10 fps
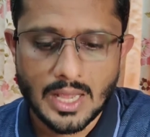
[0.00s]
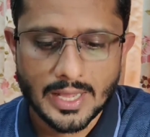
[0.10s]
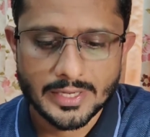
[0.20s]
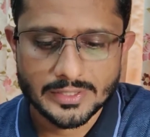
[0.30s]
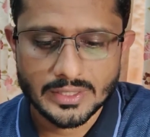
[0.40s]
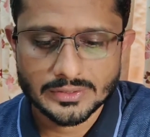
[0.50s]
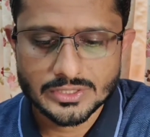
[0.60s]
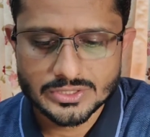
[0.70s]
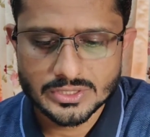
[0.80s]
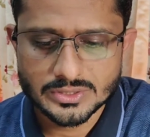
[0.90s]
And
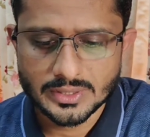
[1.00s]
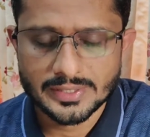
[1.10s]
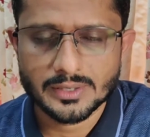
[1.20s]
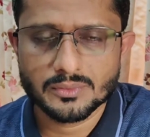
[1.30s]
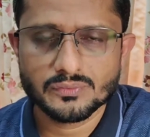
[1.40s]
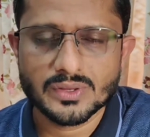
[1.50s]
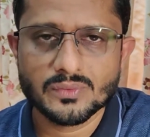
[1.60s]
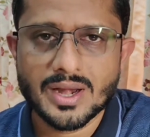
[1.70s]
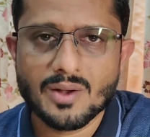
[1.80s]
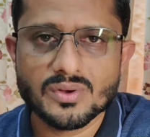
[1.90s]
this is like
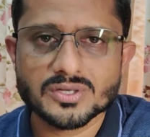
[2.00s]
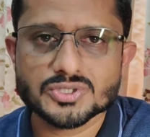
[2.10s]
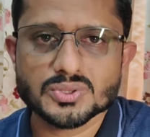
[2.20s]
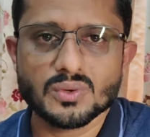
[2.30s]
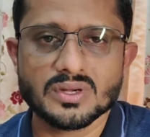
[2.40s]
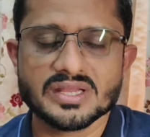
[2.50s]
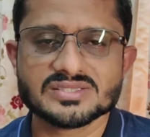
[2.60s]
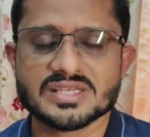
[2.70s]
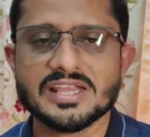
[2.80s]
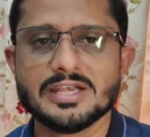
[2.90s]
when our soul
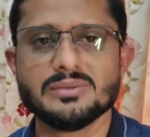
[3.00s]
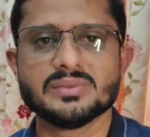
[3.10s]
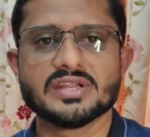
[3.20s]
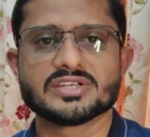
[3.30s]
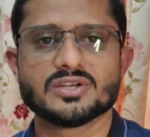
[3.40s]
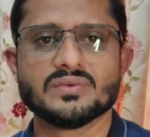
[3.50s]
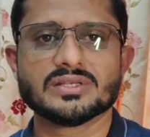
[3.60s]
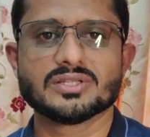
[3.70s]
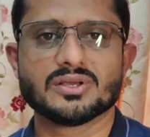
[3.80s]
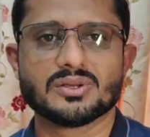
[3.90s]
is illuminated,
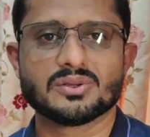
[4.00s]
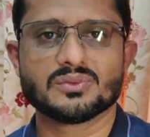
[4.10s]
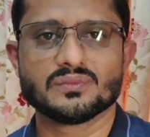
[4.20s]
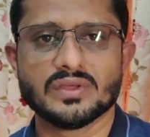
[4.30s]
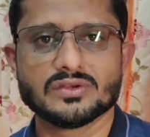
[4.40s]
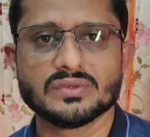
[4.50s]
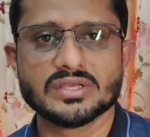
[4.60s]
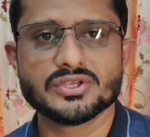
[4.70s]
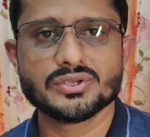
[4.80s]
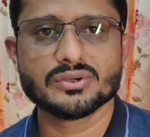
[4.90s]
when we
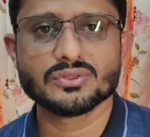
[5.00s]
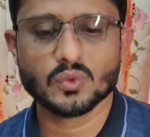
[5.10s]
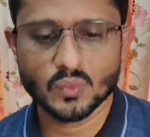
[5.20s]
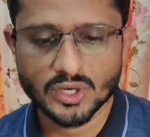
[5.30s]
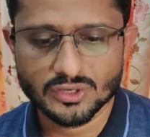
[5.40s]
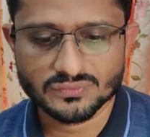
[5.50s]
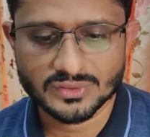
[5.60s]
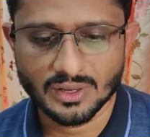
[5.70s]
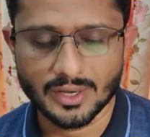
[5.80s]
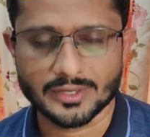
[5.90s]
hear the Word
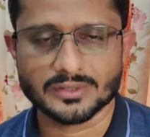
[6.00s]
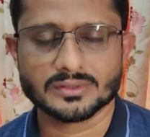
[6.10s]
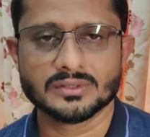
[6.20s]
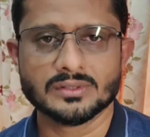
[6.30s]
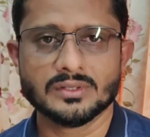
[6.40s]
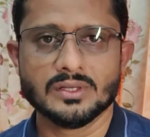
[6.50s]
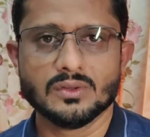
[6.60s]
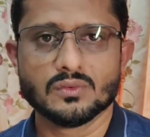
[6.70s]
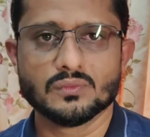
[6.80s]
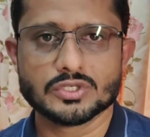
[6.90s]
of God,
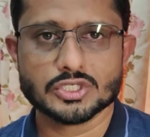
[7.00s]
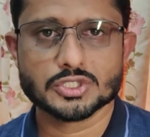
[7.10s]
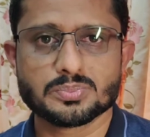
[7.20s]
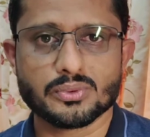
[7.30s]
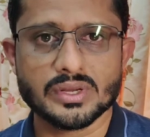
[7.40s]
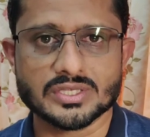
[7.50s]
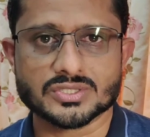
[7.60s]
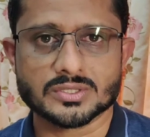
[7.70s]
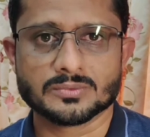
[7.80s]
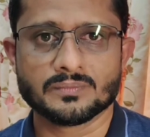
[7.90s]
which
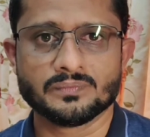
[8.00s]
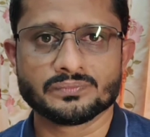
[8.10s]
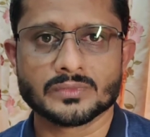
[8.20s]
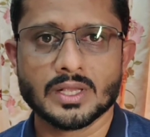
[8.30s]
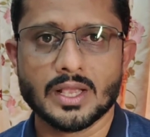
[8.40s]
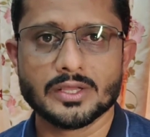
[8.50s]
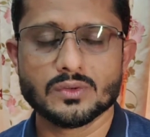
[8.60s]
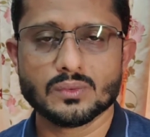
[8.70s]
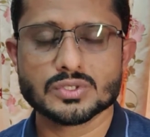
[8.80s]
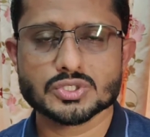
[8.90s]
preached, and
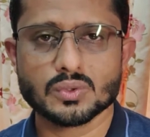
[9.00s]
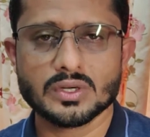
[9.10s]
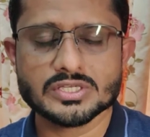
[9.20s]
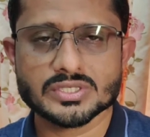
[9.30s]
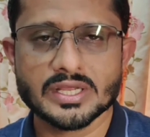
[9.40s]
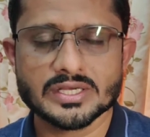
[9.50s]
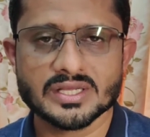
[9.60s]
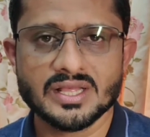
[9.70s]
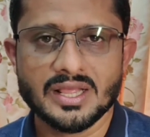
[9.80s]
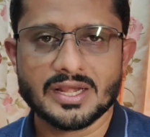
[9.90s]
our soul is get
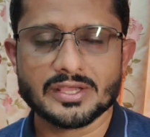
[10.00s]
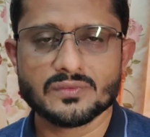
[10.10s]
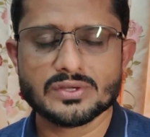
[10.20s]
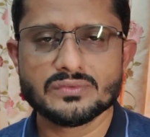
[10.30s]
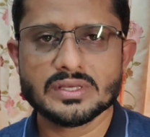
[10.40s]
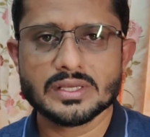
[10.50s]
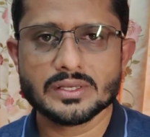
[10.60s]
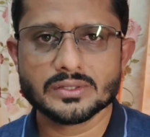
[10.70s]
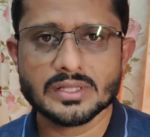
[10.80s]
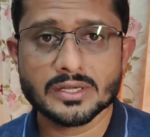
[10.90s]
when
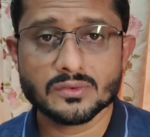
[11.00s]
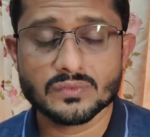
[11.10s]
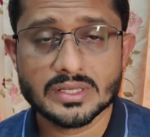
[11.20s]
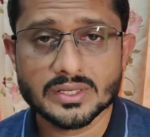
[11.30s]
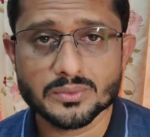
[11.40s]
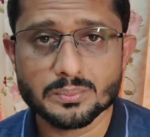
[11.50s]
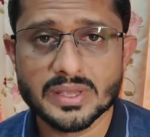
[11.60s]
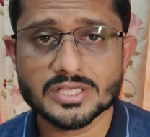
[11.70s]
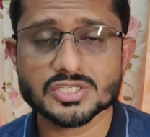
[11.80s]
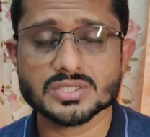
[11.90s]
we
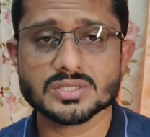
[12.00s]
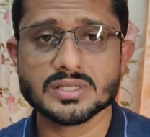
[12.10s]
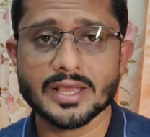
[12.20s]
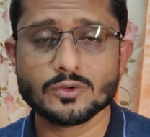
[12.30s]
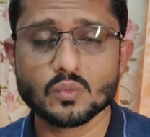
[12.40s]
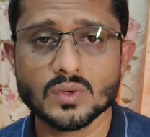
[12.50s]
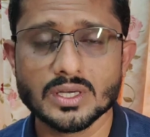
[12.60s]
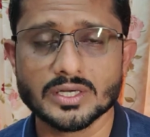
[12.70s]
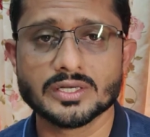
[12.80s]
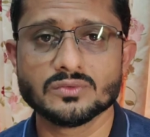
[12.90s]
mix that
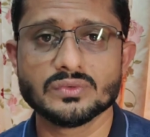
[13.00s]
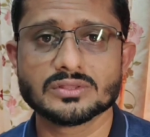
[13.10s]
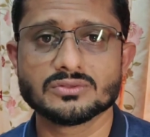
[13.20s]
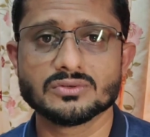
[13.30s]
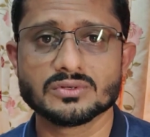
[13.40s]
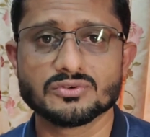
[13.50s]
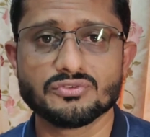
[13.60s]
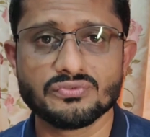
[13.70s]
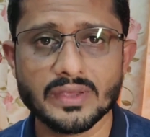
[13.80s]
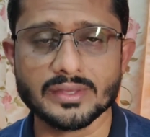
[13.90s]
word with
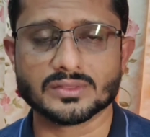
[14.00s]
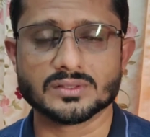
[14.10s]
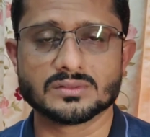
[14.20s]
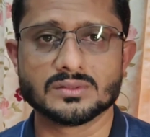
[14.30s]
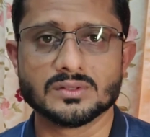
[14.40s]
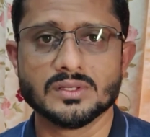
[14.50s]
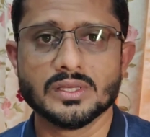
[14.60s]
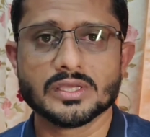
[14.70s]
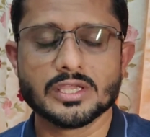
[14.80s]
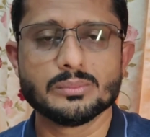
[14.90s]
faith.
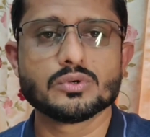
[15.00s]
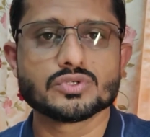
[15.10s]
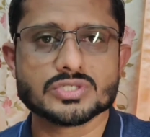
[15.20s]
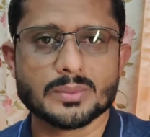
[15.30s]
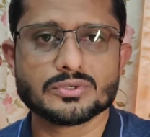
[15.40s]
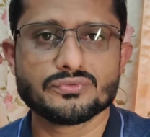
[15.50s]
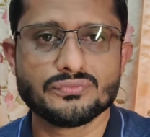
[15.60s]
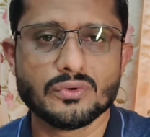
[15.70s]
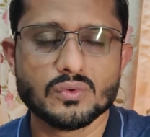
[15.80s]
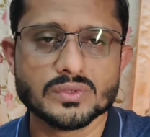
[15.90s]
Hebrews chapter
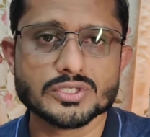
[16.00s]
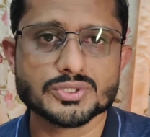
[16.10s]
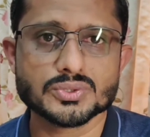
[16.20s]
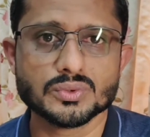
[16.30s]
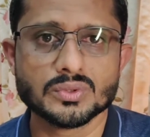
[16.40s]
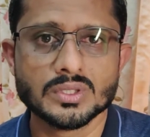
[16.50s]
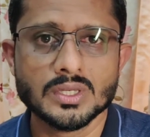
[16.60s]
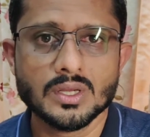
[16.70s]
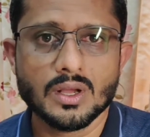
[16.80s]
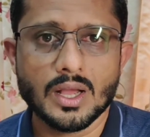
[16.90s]
4 verse 2,
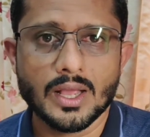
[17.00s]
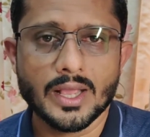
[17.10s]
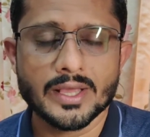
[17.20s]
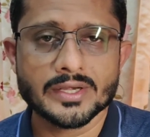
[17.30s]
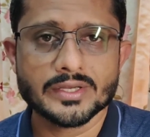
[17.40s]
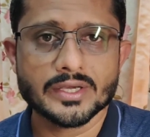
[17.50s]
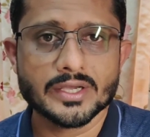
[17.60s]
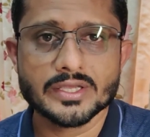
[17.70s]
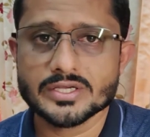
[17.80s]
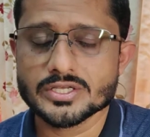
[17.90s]
and
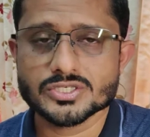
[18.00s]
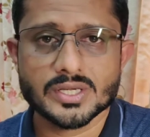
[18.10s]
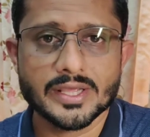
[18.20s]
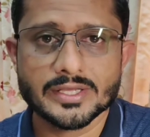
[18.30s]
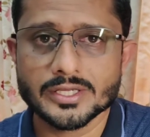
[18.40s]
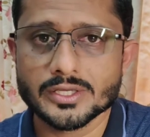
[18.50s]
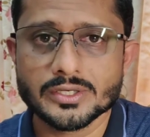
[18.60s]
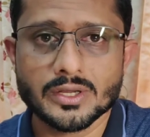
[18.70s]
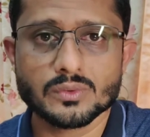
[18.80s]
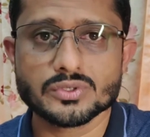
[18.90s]
it is
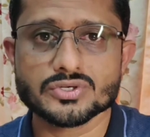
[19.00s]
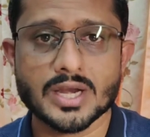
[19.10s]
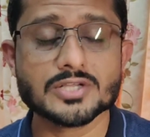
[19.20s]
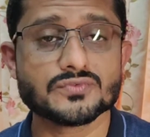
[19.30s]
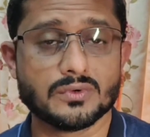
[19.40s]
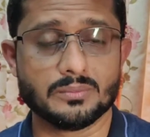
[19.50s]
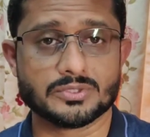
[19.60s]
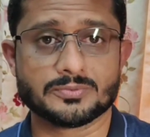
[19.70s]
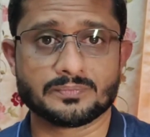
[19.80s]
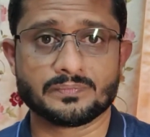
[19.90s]
like now transformed.
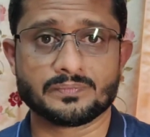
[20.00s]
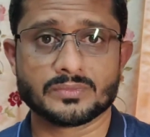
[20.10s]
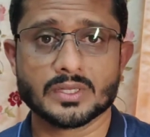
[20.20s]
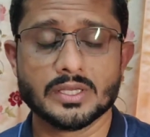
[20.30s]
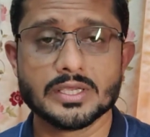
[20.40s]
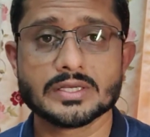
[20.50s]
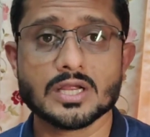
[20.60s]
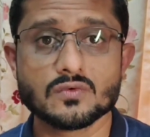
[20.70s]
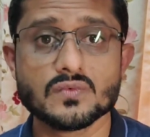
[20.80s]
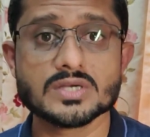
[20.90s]
It
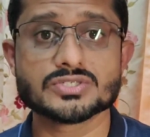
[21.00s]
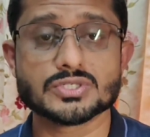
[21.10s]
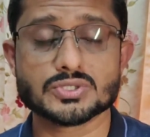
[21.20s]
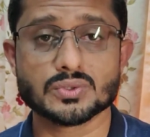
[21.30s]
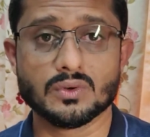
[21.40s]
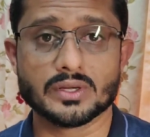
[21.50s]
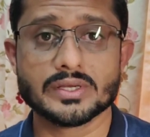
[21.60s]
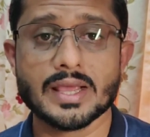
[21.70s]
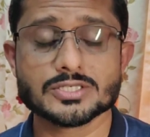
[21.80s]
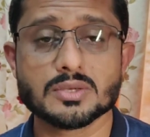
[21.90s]
converts the soul.
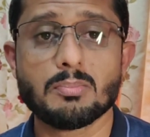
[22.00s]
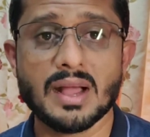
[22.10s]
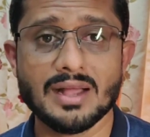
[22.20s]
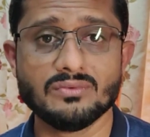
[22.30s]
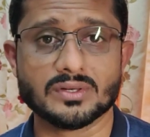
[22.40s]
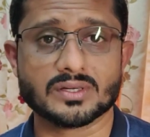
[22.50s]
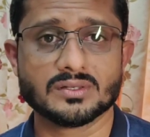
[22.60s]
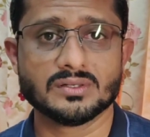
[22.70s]
It has a power.